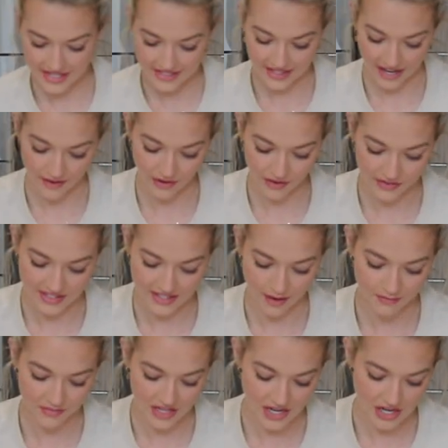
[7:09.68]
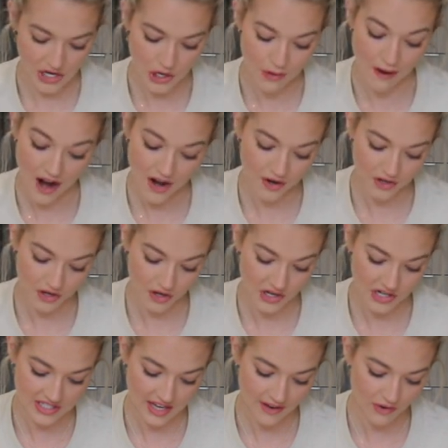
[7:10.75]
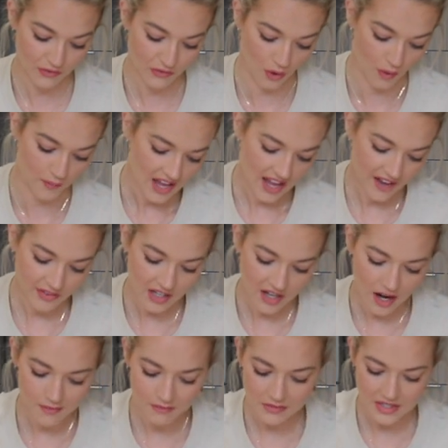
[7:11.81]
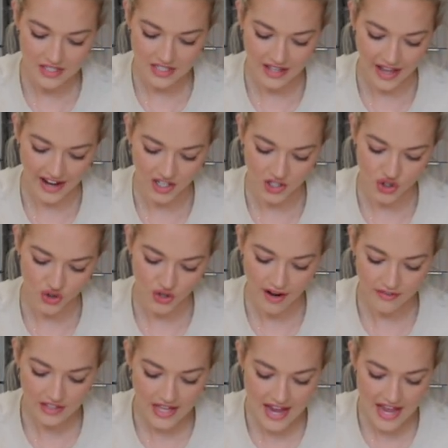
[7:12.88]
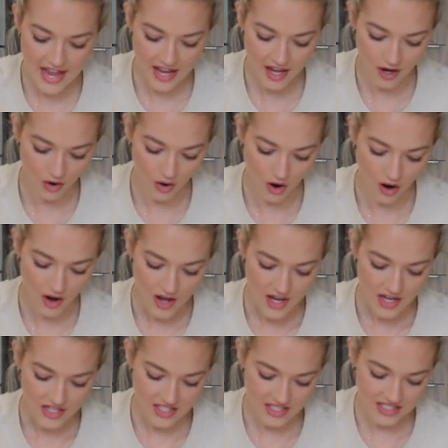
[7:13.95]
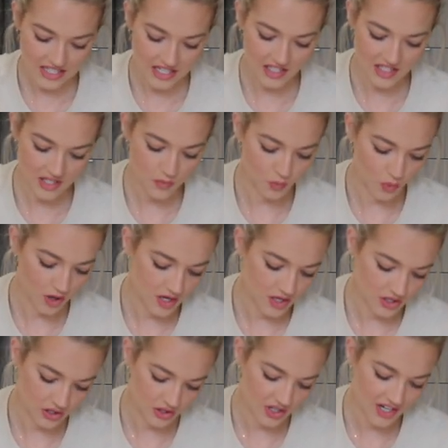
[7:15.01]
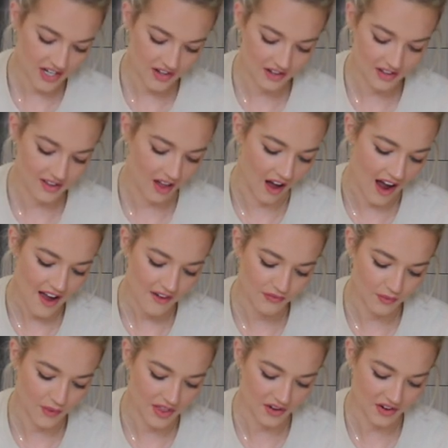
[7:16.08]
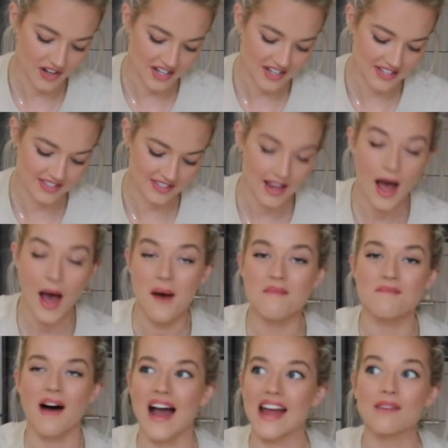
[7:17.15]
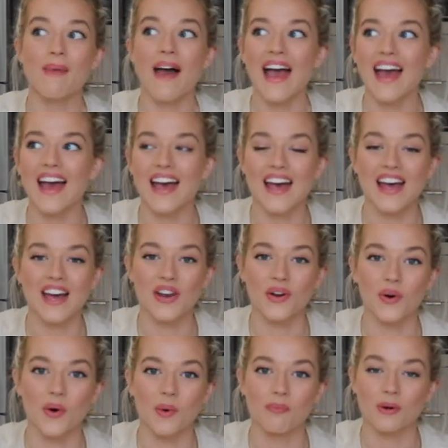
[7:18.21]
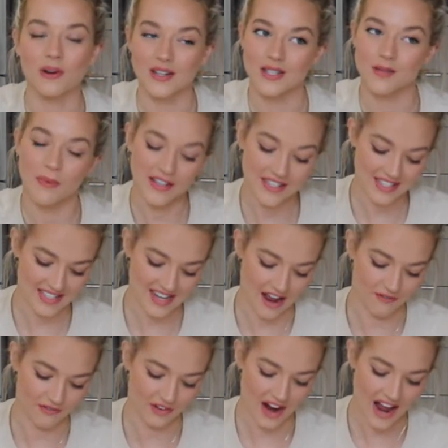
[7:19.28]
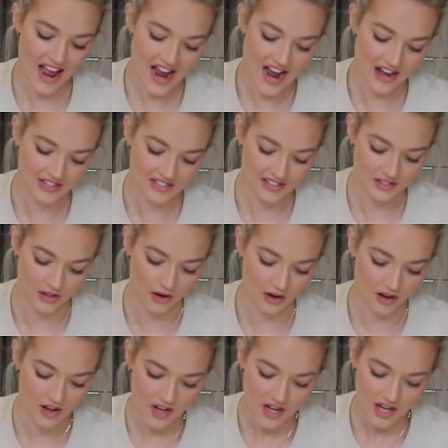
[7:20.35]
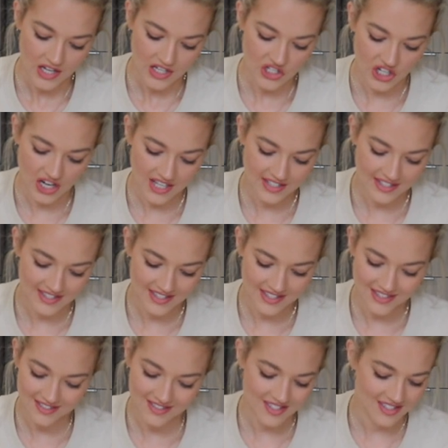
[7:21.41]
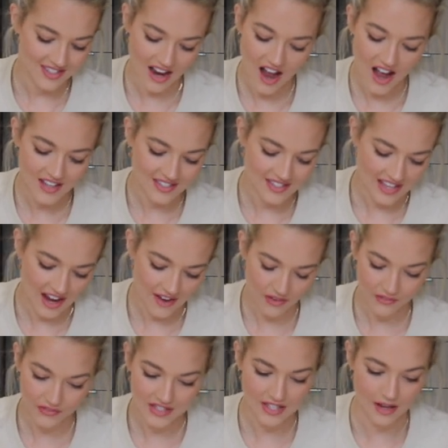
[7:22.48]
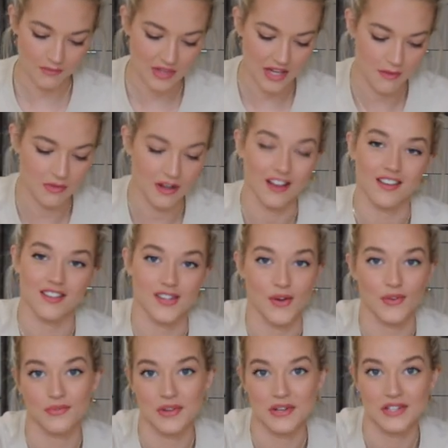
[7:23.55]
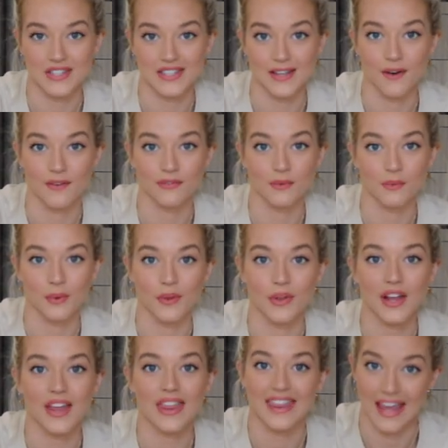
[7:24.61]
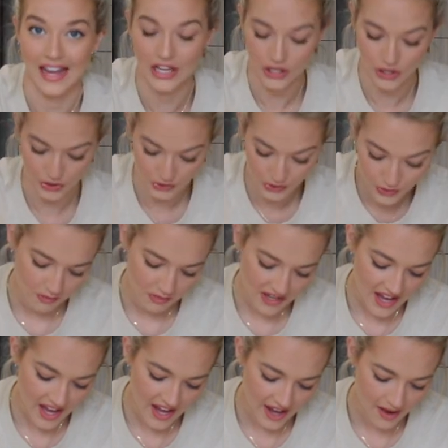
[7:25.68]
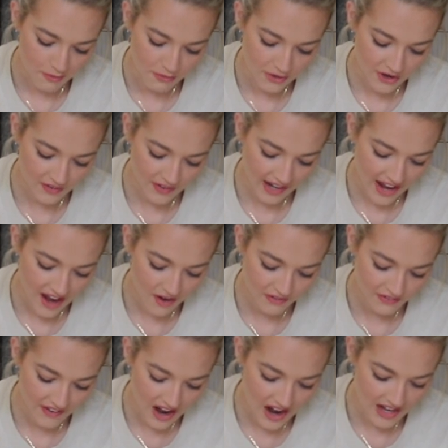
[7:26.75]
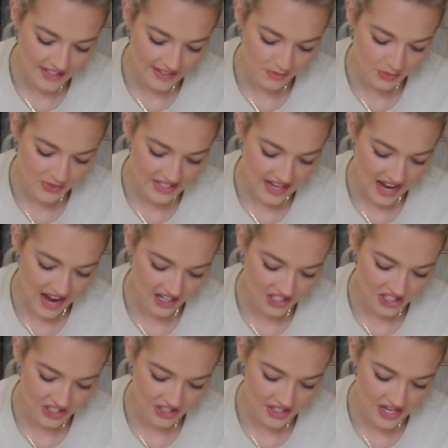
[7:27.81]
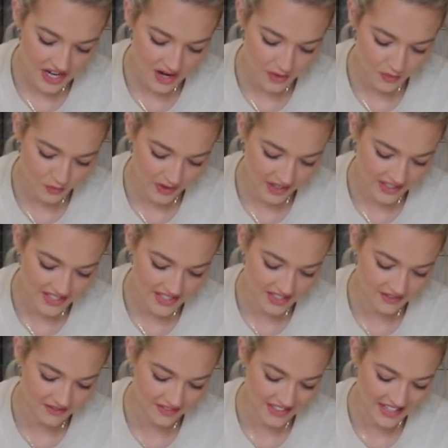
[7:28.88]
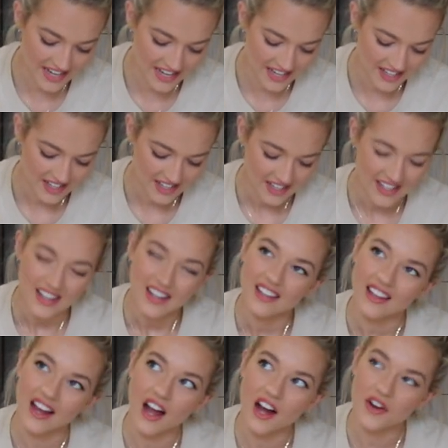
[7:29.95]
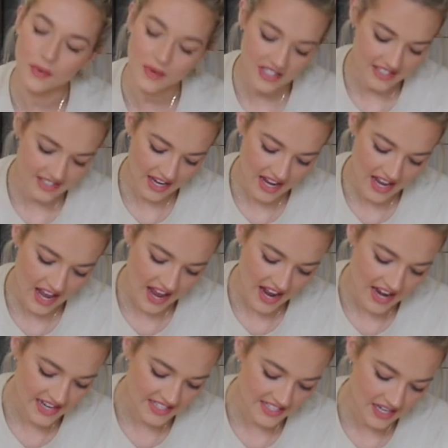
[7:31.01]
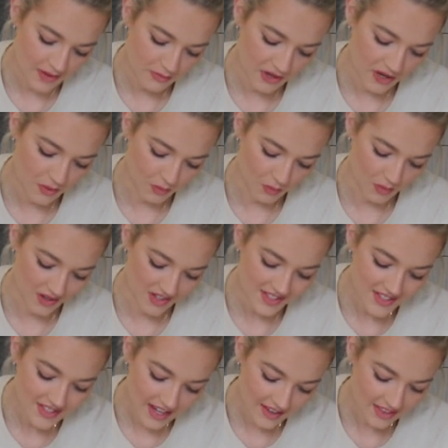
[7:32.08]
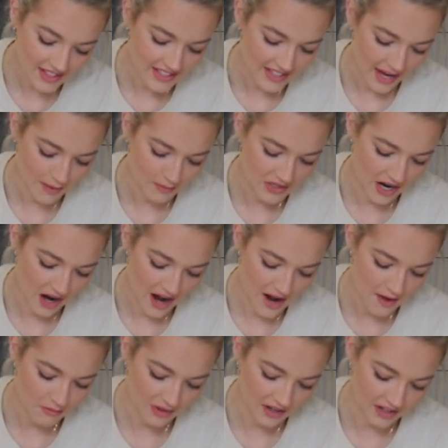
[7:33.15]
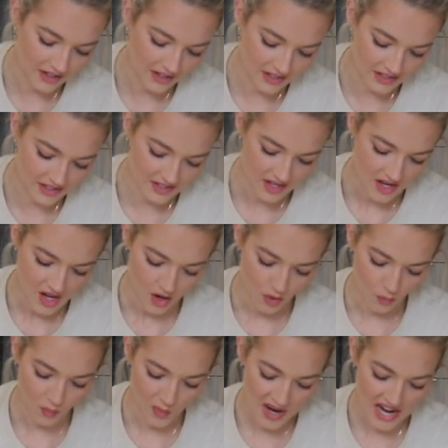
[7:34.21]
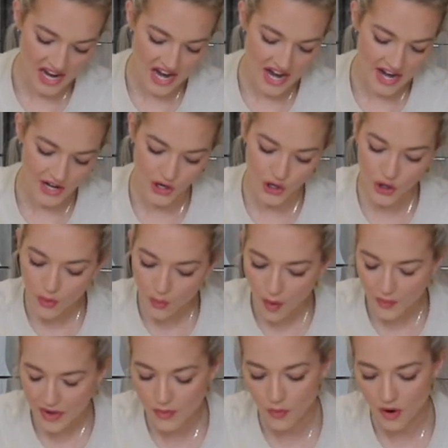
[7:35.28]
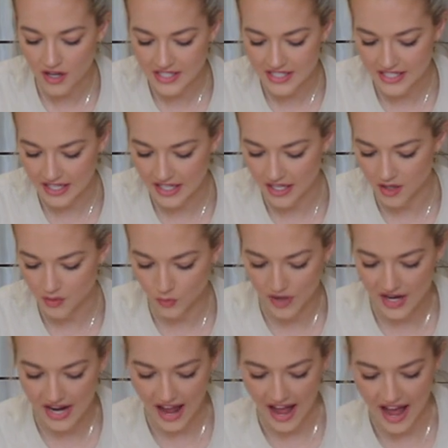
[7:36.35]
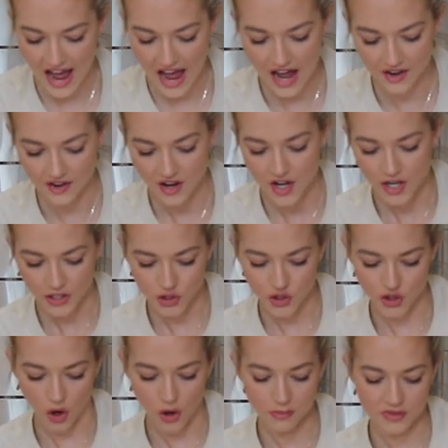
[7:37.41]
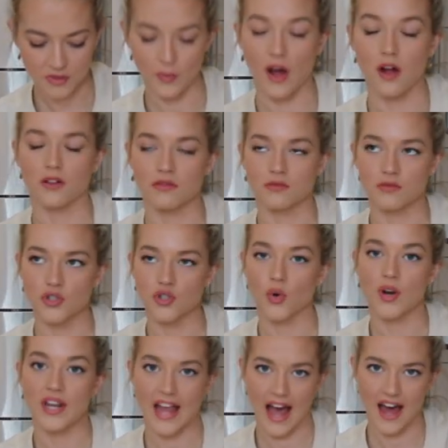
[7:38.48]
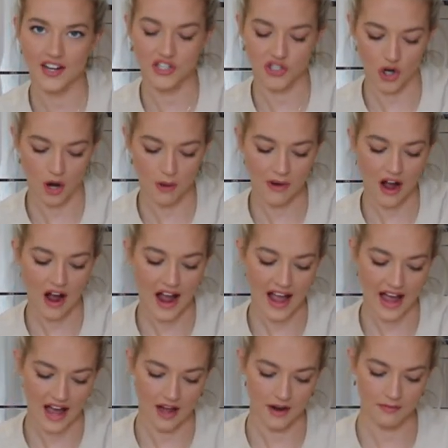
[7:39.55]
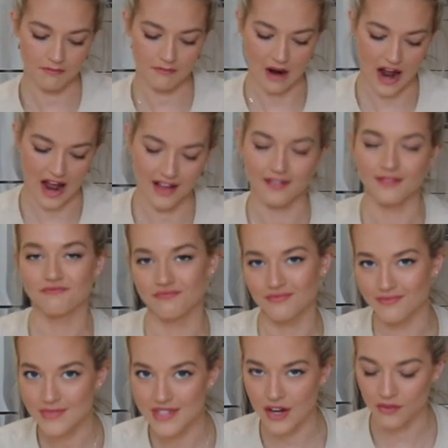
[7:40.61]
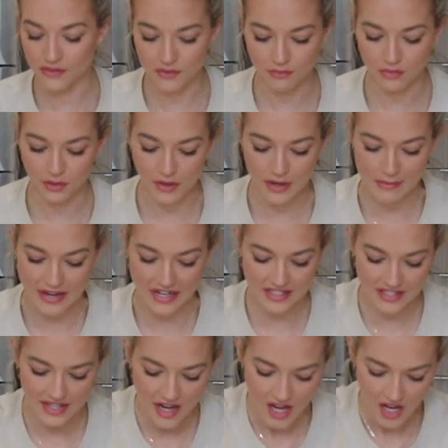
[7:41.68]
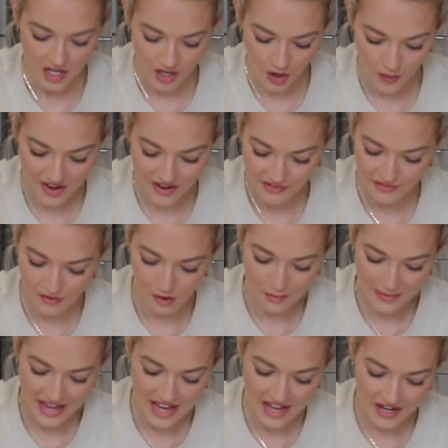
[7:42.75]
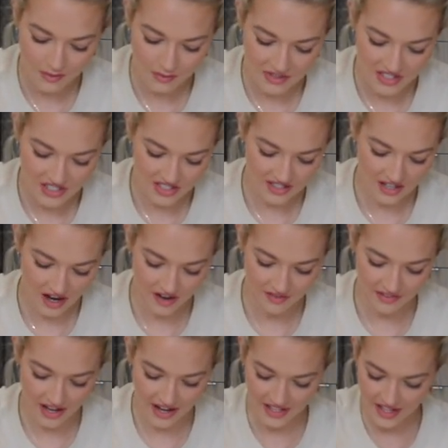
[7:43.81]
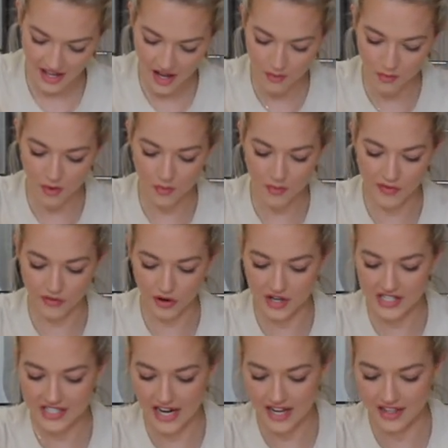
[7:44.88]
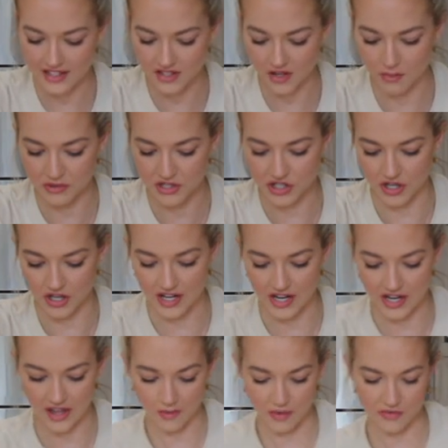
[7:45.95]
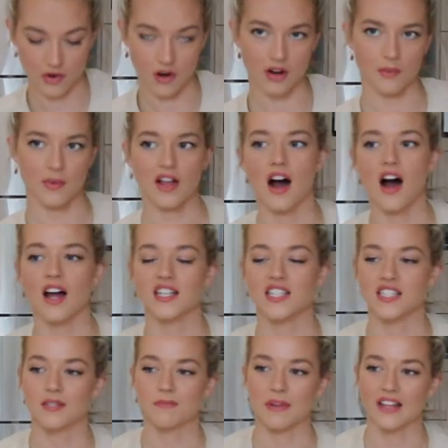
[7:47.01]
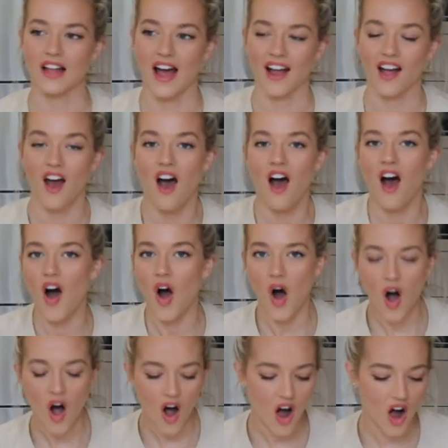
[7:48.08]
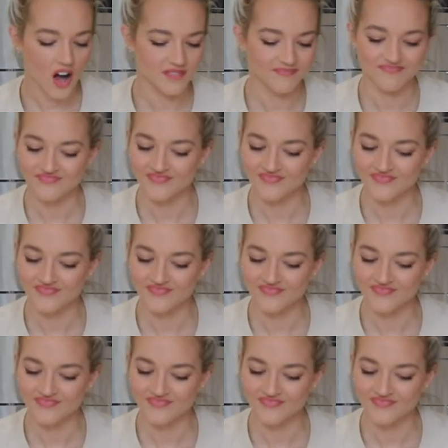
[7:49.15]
saving for something you might not know you're saving for. Even comes to like traveling or just things you want to do in your life, whether it is buy a pet or put a deposit down for a house. So just start saving for something because your future self will thank you. But yeah, moving out for us was actually relatively, like, I don't want to say easy, but it was at the same time because we knew what we wanted. We had jobs. Well, Geordie had a job. I had my self-employment going for me. And it was just kind of like, yeah, well, we've got to take this opportunity that we've got it. We can't just be like, oh,